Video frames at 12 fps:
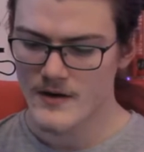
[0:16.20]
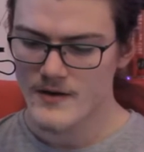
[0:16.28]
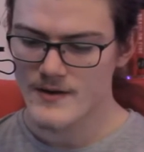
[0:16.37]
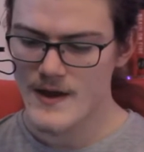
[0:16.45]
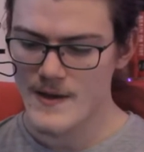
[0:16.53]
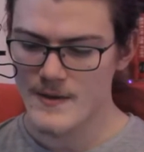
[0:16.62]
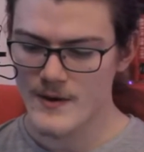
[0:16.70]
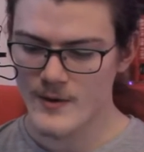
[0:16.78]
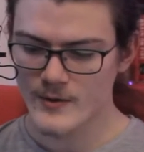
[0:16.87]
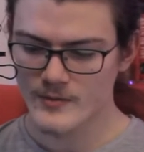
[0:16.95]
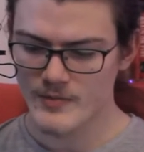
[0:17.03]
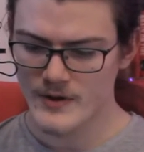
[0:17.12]
Then the
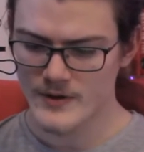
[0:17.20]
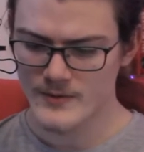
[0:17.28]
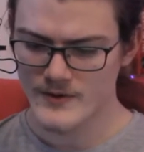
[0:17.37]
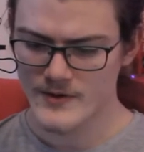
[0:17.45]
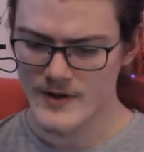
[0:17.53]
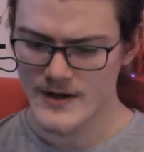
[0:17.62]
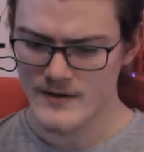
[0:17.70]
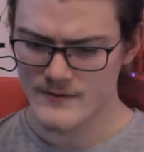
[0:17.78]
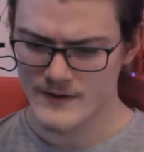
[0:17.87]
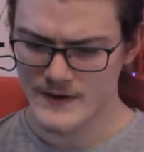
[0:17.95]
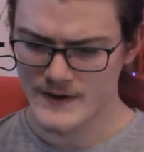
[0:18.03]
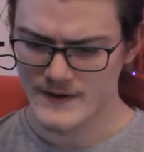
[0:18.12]
old bird was
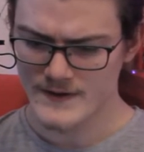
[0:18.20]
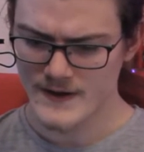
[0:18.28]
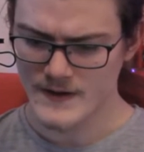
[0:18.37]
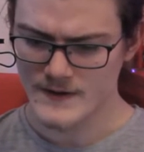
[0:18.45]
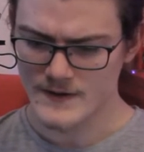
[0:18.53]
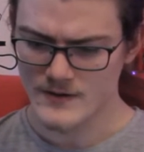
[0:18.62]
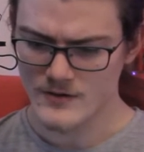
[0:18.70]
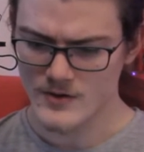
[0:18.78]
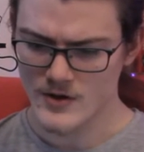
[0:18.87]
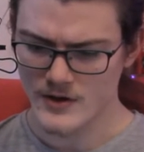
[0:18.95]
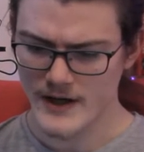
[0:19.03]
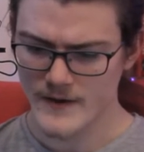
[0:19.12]
grieved that his sons had all
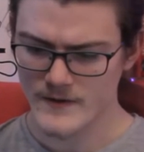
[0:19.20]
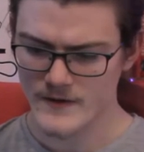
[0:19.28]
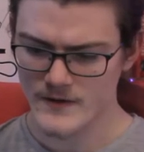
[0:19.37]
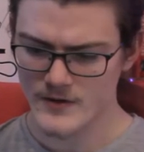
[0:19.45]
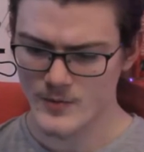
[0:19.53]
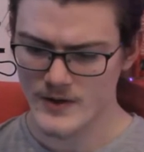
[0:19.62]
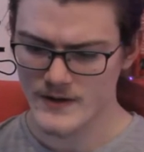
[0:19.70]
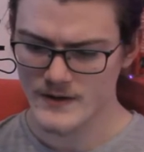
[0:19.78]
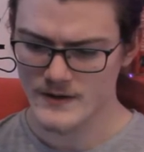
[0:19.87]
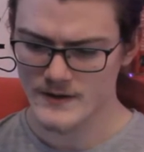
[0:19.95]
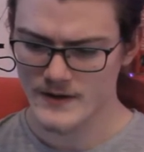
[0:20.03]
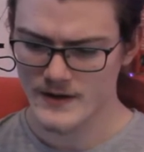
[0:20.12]
gone out into the
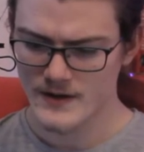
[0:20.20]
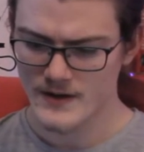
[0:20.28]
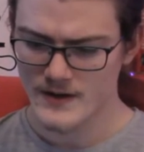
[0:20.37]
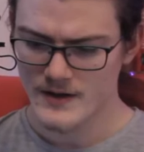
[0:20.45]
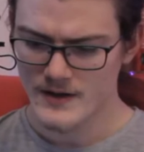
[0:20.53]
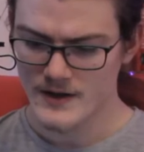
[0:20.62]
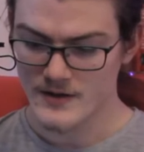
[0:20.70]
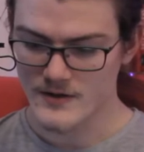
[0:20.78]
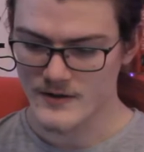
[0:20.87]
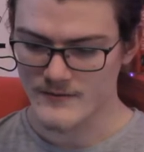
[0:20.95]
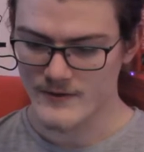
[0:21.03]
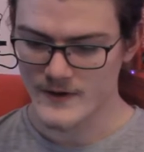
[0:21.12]
world. He had
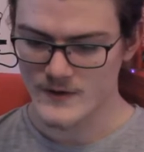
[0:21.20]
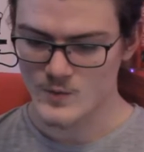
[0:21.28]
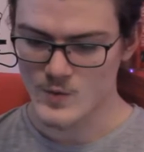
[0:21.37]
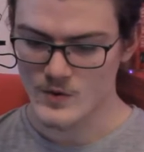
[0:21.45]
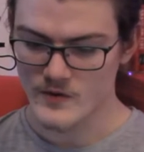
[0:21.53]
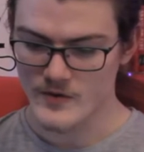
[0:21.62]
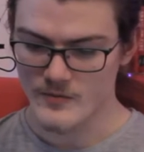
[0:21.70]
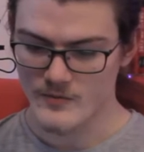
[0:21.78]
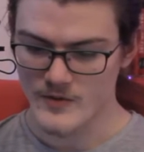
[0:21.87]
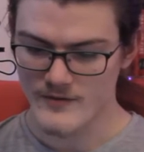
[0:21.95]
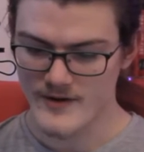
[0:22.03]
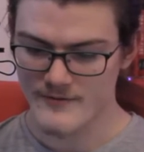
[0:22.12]
not first warned them
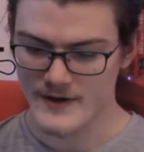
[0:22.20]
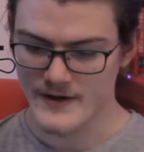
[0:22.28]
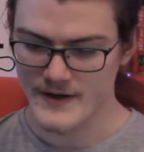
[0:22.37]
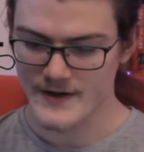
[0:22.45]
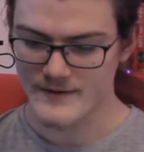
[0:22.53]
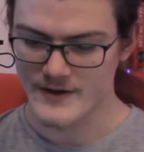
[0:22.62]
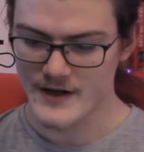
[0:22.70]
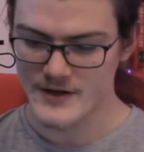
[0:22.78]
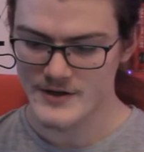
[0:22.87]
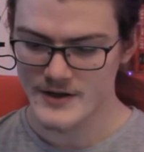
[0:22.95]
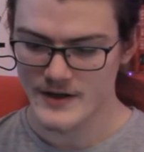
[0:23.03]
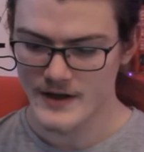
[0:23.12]
of every kind of
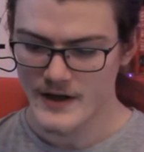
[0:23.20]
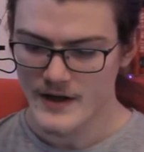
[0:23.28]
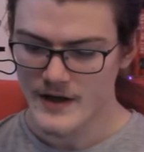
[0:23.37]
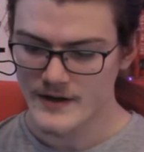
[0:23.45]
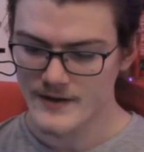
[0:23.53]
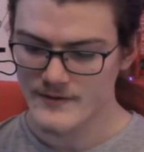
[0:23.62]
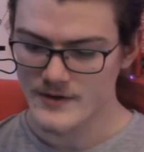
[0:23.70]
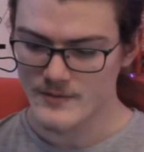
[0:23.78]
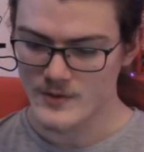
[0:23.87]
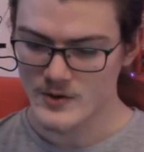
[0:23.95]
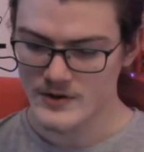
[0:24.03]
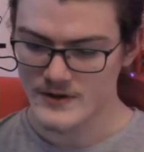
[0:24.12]
danger, and given them
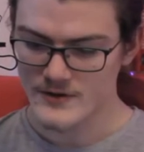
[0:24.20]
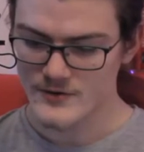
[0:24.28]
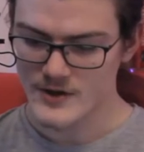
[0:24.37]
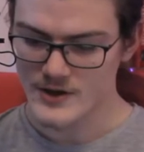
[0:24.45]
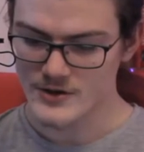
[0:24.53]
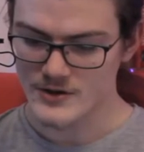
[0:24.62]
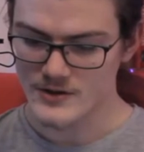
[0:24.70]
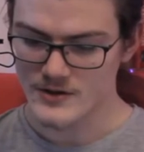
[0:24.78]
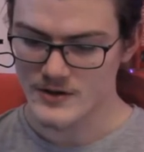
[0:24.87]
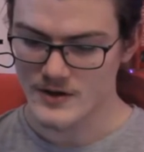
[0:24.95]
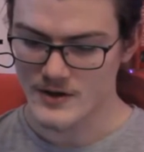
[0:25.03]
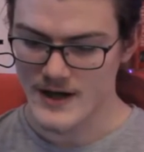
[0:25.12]
good instruction
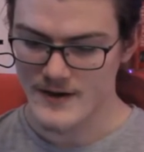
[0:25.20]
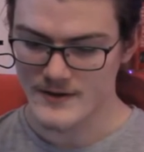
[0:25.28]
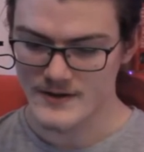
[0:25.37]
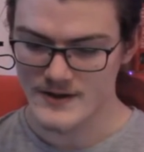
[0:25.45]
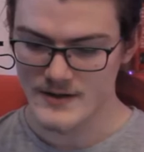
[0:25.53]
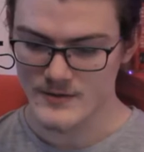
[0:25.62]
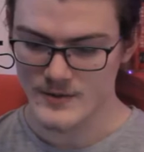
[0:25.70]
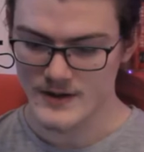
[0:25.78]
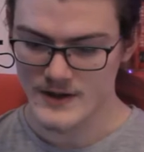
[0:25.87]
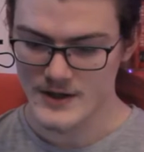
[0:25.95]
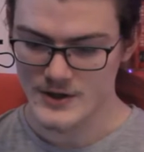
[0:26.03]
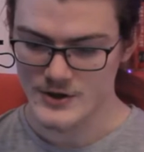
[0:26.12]
on how to deal with
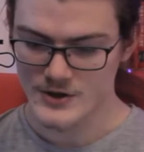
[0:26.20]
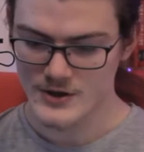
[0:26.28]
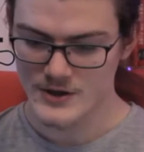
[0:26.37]
each.